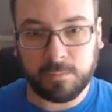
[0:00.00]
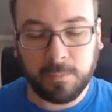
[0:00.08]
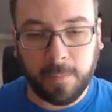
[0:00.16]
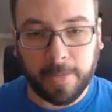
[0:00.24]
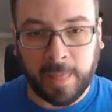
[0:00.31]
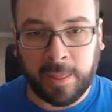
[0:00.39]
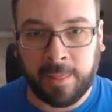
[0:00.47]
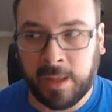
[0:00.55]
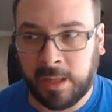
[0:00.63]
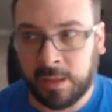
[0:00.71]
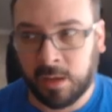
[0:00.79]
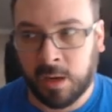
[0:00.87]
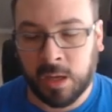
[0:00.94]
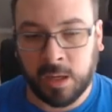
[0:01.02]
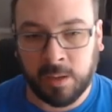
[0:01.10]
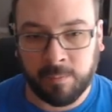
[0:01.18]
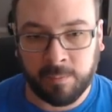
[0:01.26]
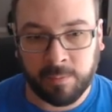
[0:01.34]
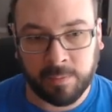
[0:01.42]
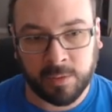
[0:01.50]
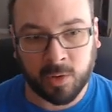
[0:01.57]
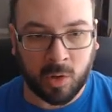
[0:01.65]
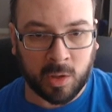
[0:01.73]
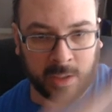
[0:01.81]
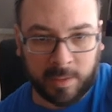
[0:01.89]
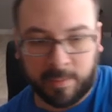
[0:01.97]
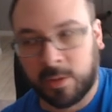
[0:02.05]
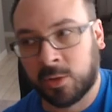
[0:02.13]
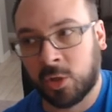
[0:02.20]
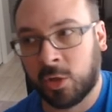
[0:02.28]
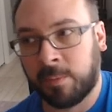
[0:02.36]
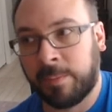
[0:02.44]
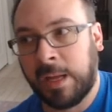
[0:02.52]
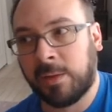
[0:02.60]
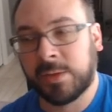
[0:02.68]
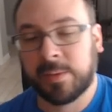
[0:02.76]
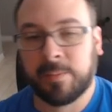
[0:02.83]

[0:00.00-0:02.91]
and then they're all going to turn and pounce.